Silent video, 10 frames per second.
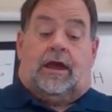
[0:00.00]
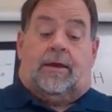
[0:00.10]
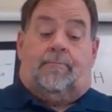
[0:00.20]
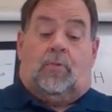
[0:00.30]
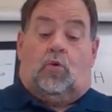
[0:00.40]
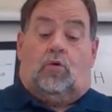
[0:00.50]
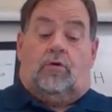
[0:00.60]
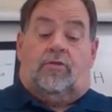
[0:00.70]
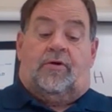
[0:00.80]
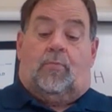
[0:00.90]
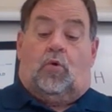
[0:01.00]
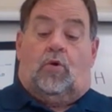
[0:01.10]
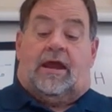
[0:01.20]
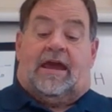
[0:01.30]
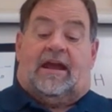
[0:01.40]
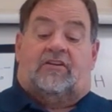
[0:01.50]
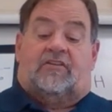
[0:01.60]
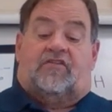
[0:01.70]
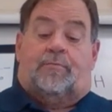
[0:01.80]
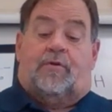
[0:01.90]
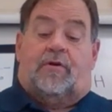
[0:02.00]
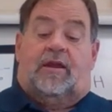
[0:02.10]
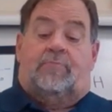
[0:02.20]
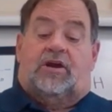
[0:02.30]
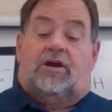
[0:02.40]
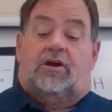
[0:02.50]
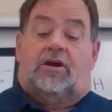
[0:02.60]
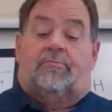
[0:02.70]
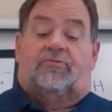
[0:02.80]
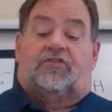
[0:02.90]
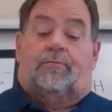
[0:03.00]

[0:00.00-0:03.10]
The more active the brain becomes,